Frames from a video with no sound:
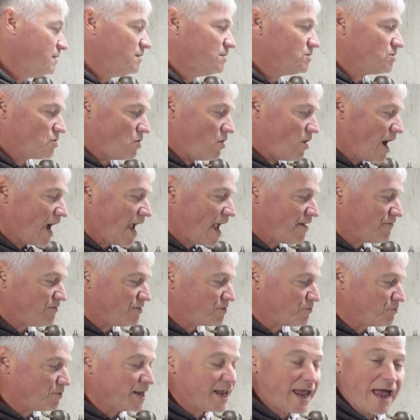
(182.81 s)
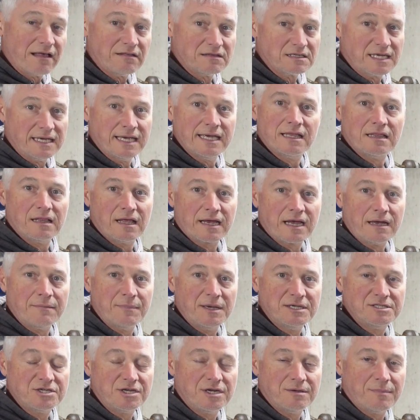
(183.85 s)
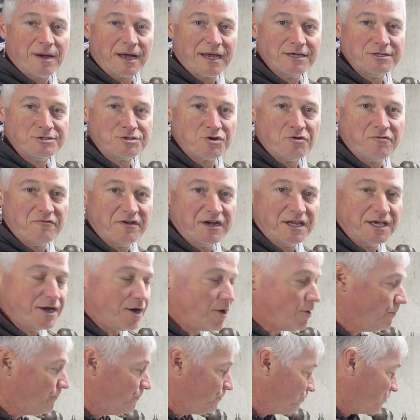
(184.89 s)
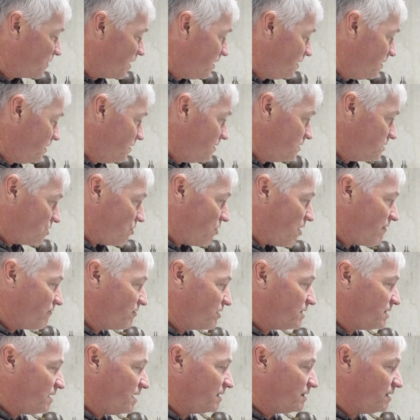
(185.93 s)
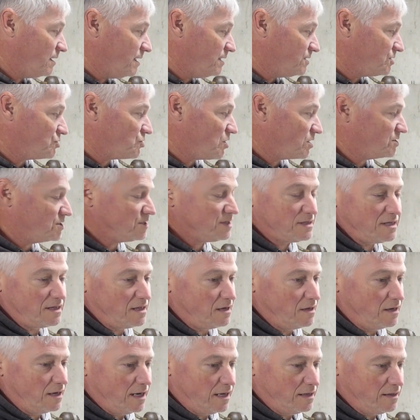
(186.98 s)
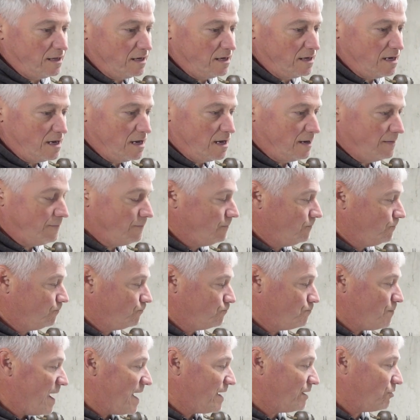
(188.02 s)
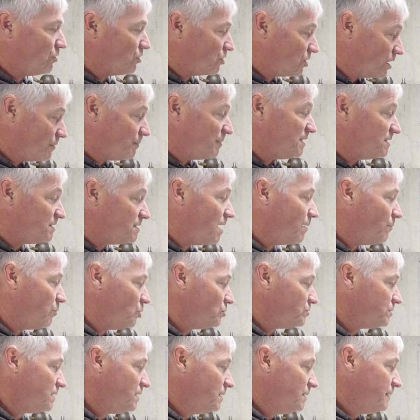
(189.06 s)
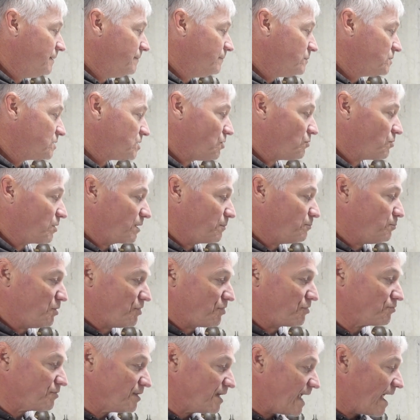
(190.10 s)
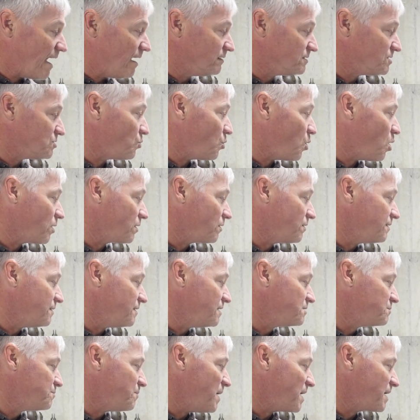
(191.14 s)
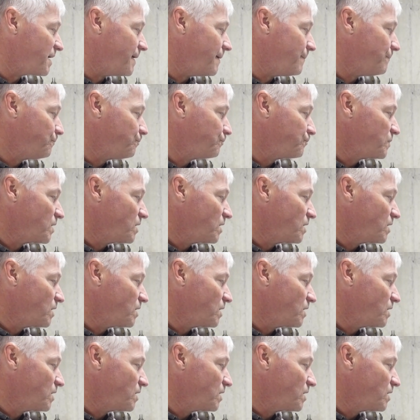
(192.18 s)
So I have a three gallon kit like I mentioned in my intro video. So everything, the instructions in the, in the uh, manual are gonna be doubled. So we're gonna put three gallons of water in this bucket.